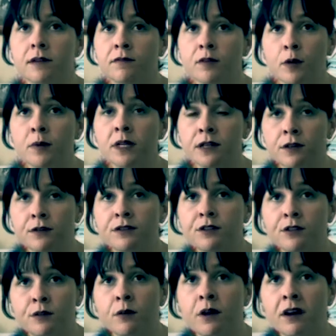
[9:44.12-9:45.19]
if nobody knows
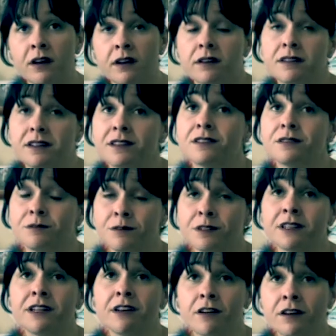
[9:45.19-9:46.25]
who you are, it's
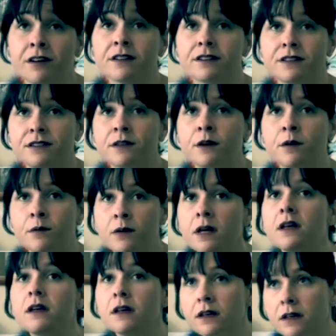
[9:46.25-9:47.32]
really hard. So
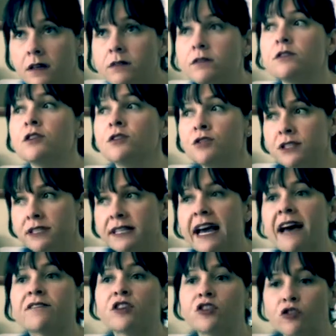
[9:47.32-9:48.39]
you just
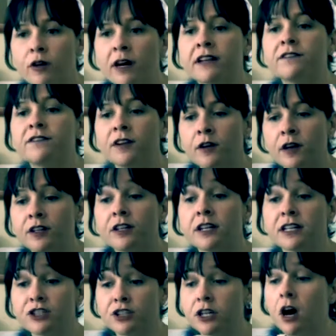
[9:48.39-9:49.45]
have to try to figure out a
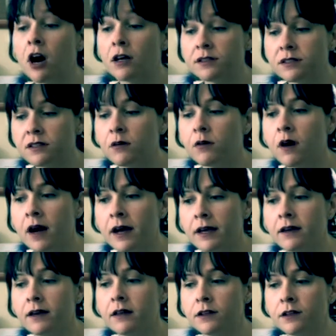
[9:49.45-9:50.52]
connection. Also,
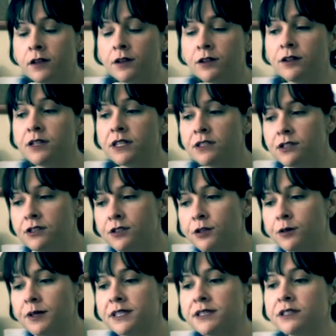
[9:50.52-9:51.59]
I, you know, you need to do
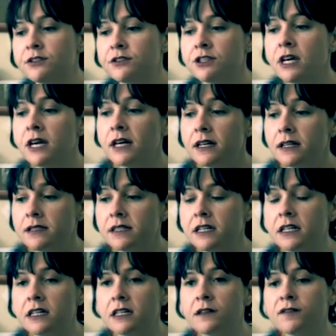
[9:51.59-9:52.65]
your research.
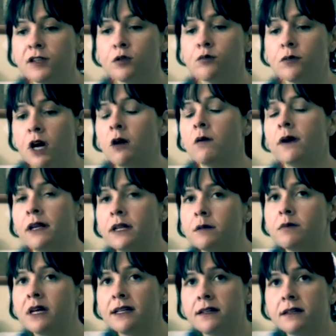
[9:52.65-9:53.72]
See if you know
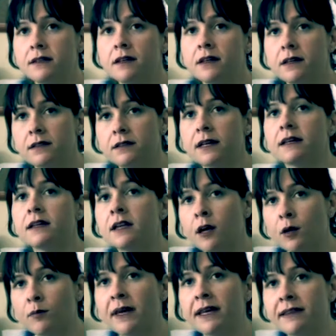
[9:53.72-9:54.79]
anybody that can
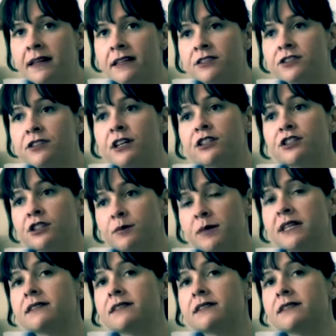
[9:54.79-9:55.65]
help make that introduction,